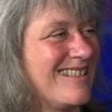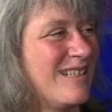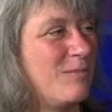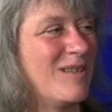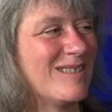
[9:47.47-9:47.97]

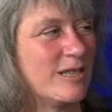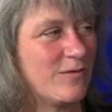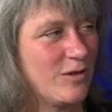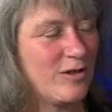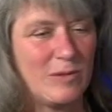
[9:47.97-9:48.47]
The bus is
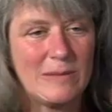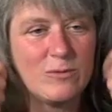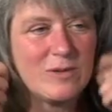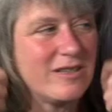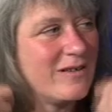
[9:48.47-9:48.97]
full of people
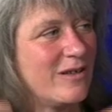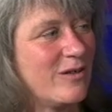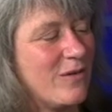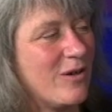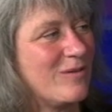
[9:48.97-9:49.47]
with their
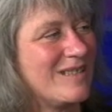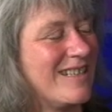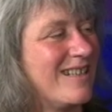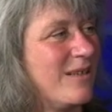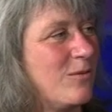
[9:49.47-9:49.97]
earphones
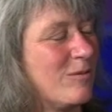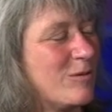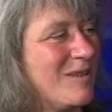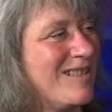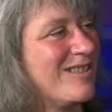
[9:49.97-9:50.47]
in, and they won't
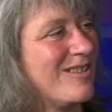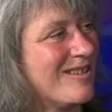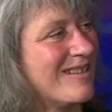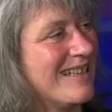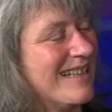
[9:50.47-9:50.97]
speak to you.